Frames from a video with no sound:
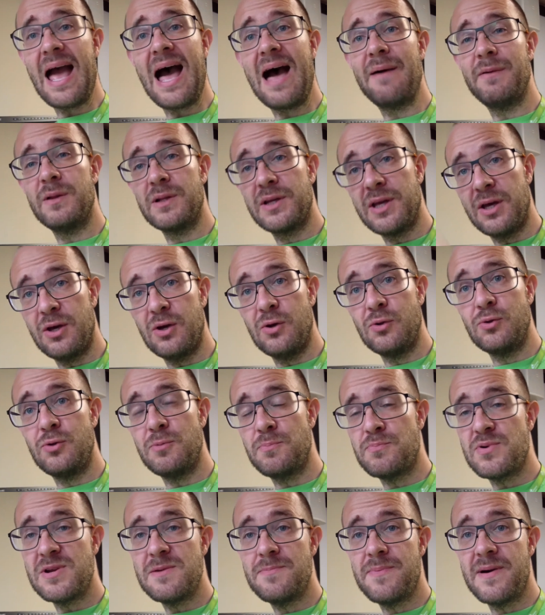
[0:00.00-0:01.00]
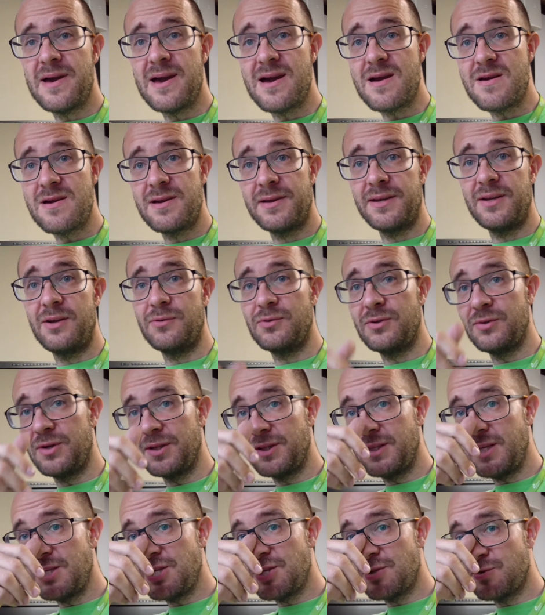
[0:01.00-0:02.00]
I will go to prepare, to
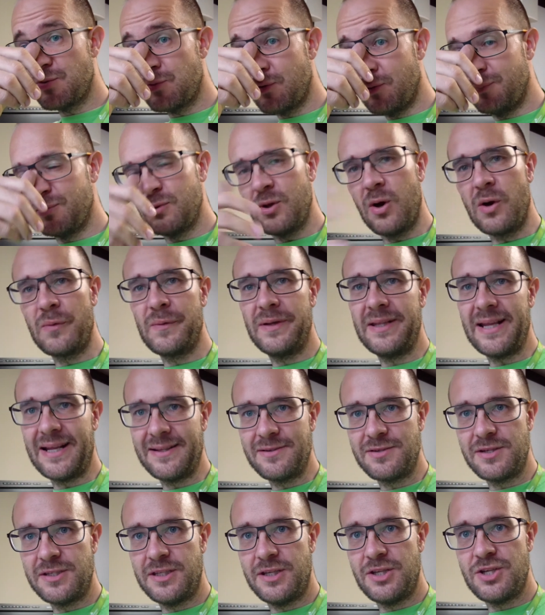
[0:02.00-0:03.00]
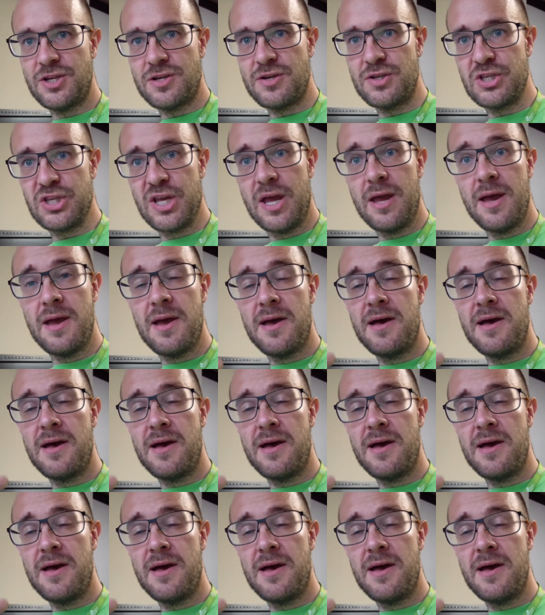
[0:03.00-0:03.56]
the teacher's room, talk with other teachers,